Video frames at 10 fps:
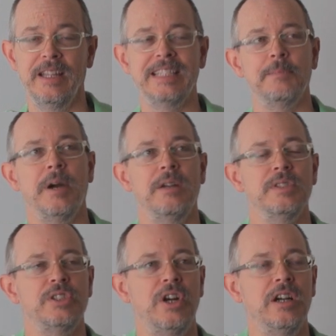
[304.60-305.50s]
That's a part of
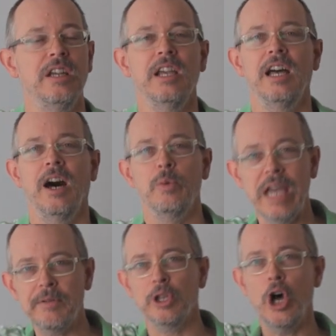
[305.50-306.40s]
the song. Uh, we
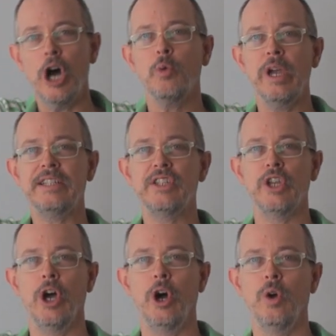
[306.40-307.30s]
have a long way to
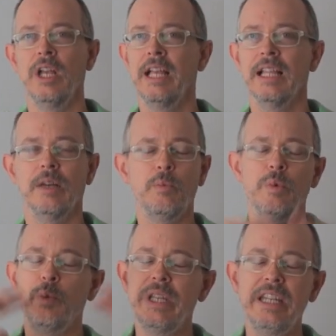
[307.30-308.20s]
go.
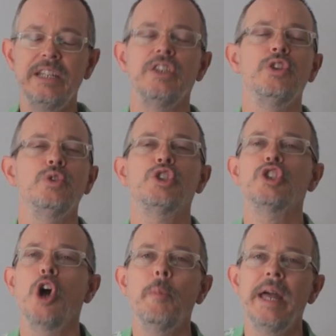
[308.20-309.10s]
We need to do
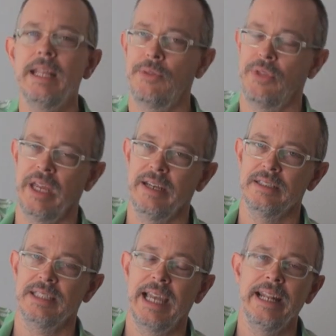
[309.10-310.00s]
so many
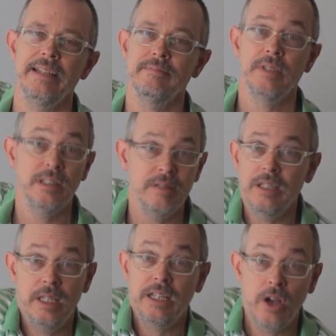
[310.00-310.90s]
things, and it
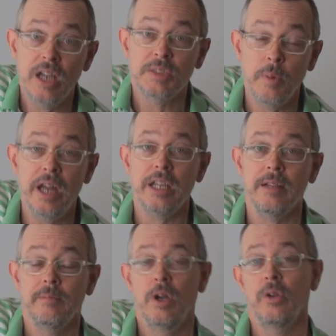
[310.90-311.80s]
it costs
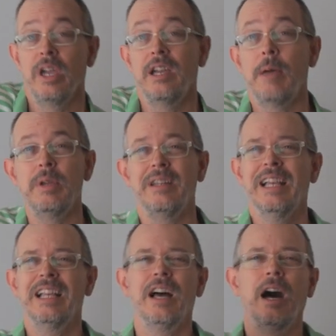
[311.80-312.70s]
money. Okay, I mean,
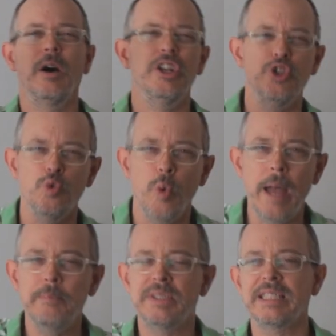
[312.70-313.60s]
uh, new
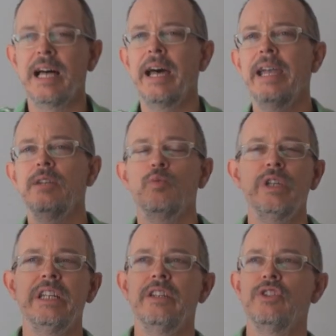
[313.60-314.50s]
website.
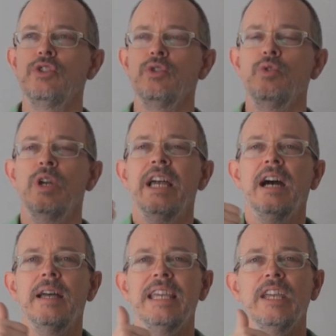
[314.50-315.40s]
We need to
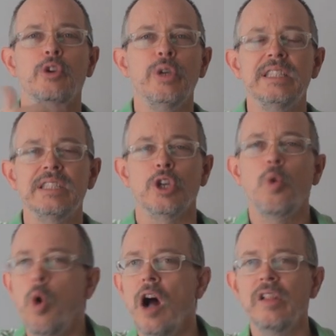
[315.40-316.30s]
increase the
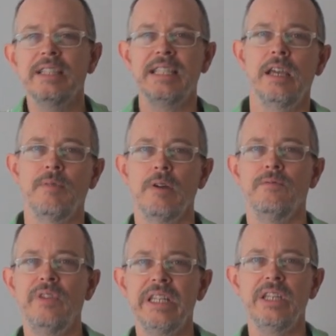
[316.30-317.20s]
quality of our
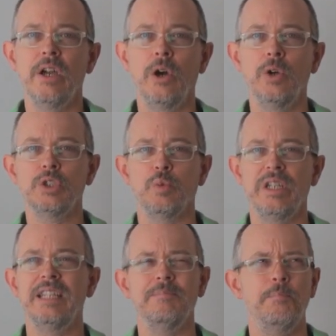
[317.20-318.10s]
videos.
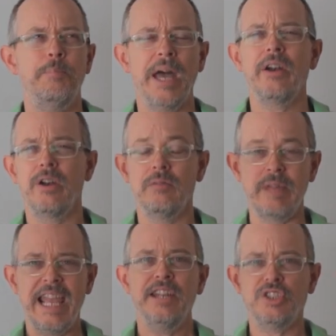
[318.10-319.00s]
We need
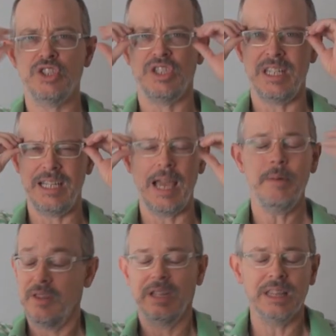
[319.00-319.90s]
better HD,
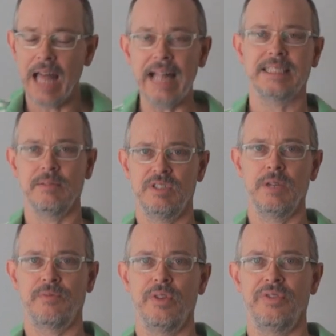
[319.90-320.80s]
lots of
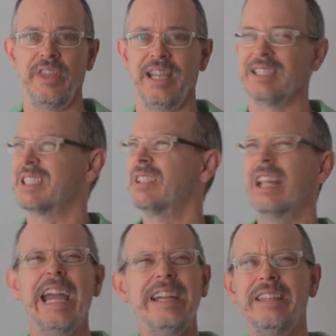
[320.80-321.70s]
different things. The
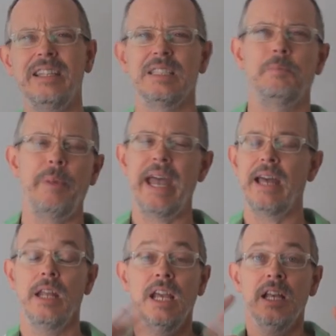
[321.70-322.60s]
lighting is
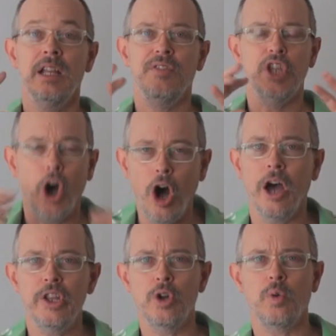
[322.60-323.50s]
bad, the
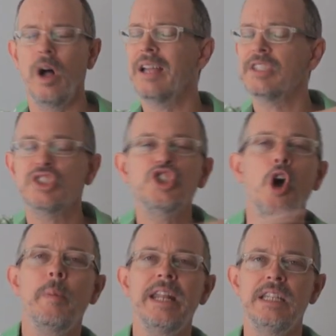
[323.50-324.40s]
audio quality,
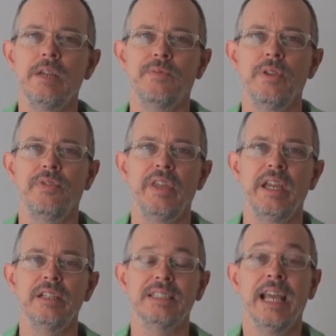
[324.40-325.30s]
so many different
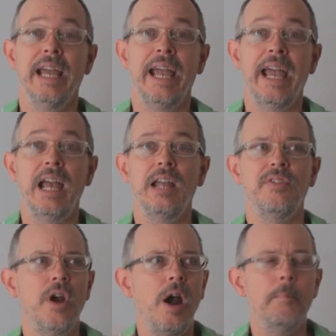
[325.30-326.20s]
things.
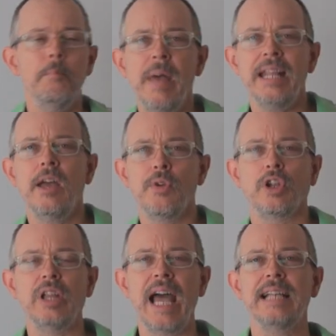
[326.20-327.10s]
And there are many other
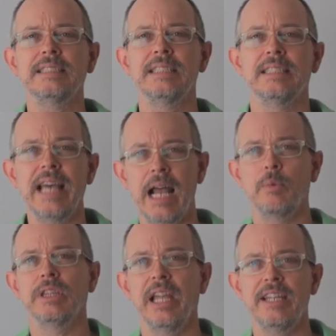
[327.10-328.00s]
classes that I
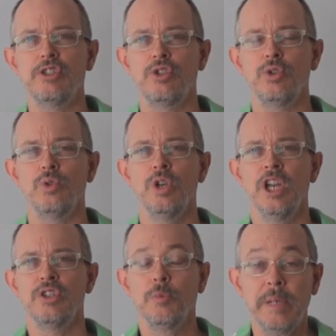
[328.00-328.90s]
would like to,
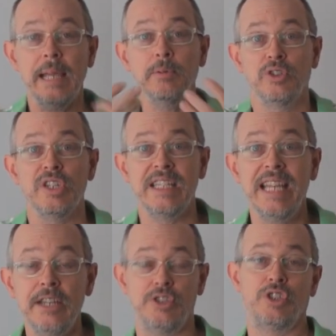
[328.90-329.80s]
to be able to
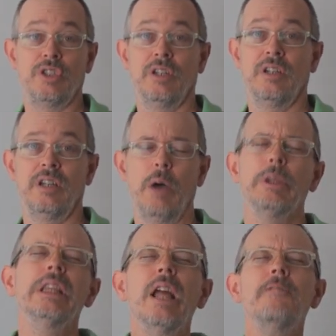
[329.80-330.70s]
teach. I
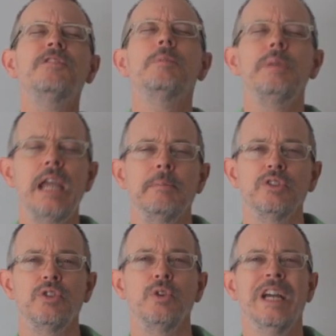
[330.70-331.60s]
would love to be
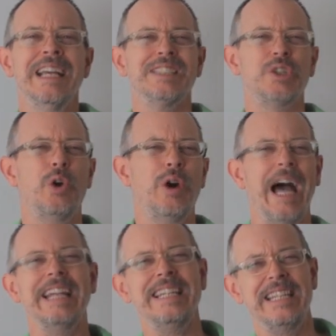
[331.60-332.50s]
able to. So
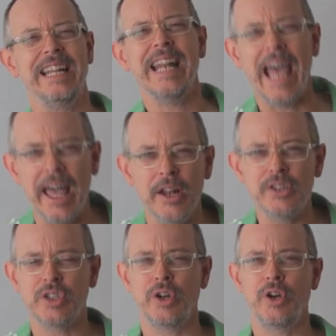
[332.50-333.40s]
I need an
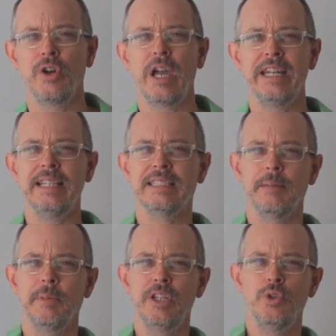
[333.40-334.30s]
editor, I need
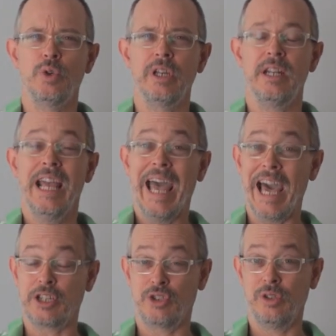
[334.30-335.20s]
somebody who can
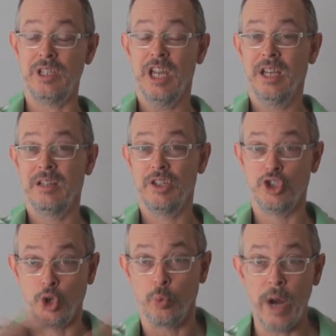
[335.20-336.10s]
actually
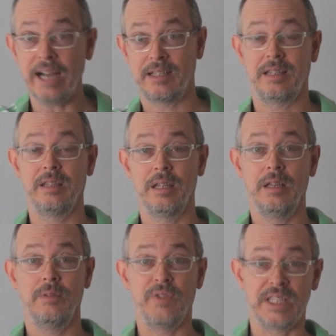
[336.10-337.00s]
direct
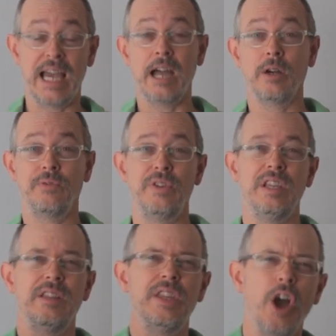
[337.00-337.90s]
the
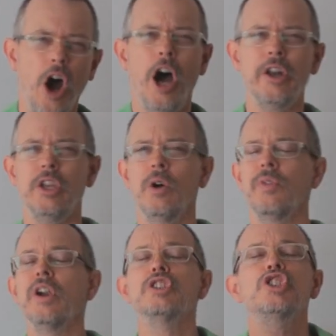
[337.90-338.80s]
photography, the
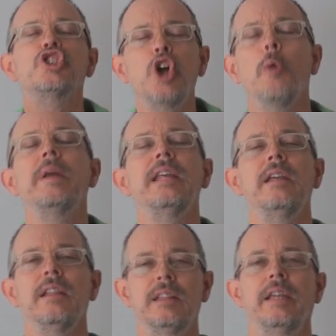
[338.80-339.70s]
audio. There are so
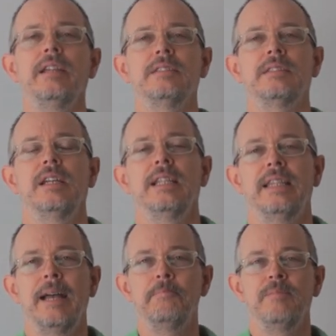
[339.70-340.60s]
many things
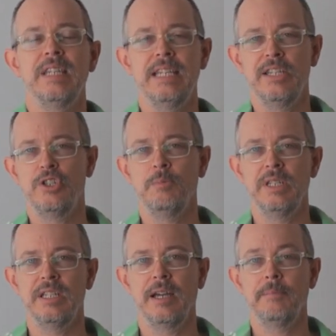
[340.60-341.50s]
that need to
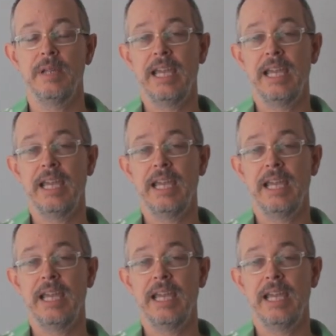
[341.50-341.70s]
be done.